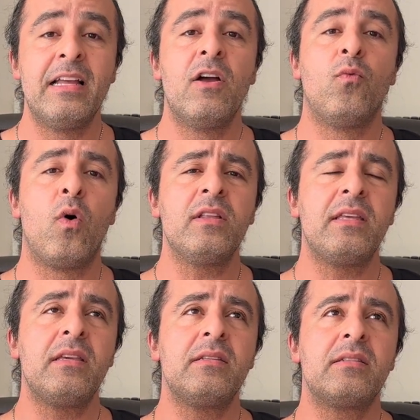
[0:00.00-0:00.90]
What
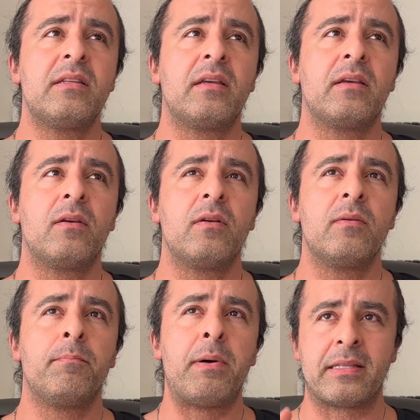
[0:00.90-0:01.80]
is the,
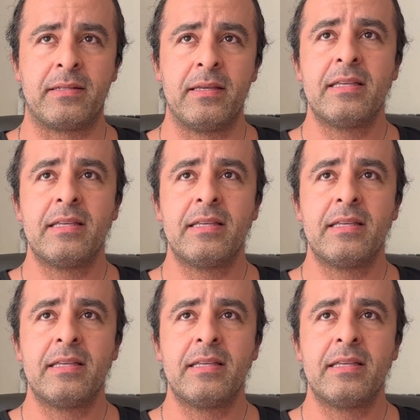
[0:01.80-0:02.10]
but